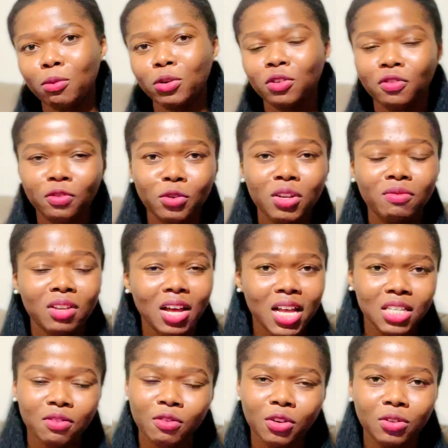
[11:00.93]
or the phone if they
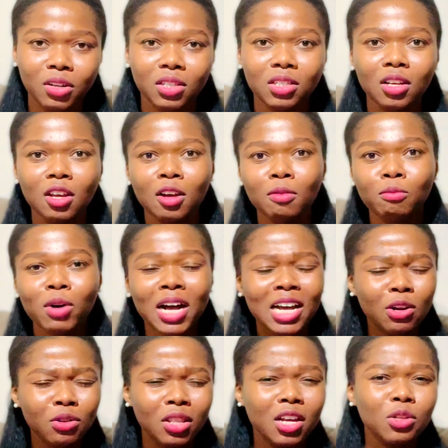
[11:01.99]
ask for it. But I
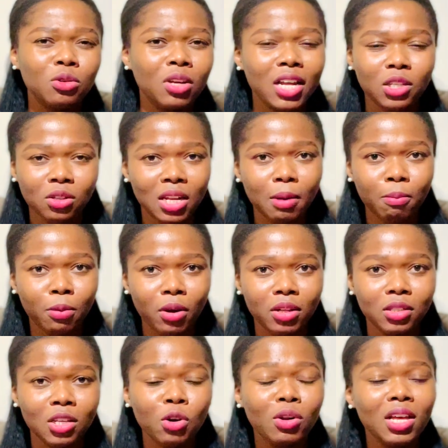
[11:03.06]
don't think it will get to that
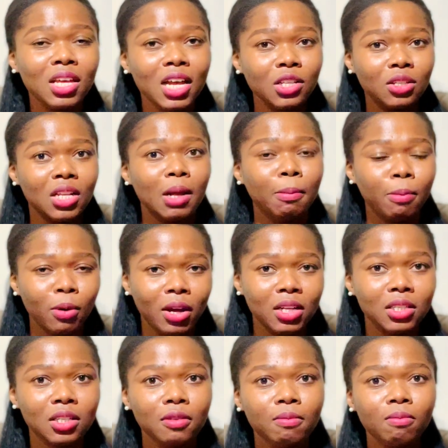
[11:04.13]
point. It only gets to that
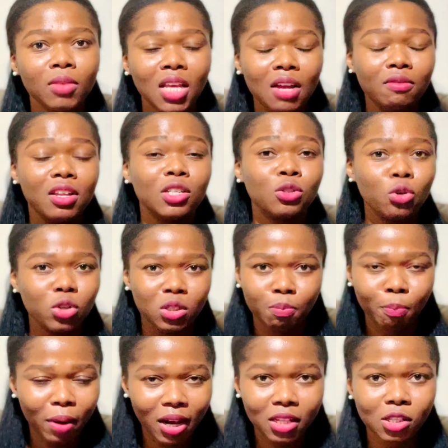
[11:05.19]
point if they
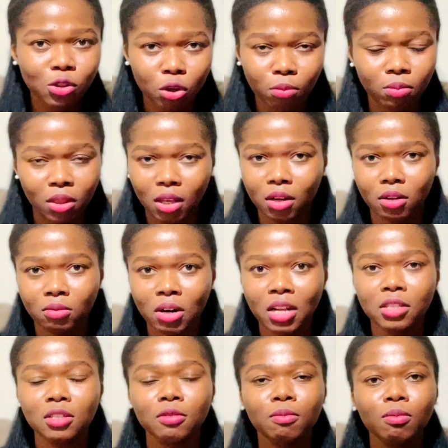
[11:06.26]
suspect something, right?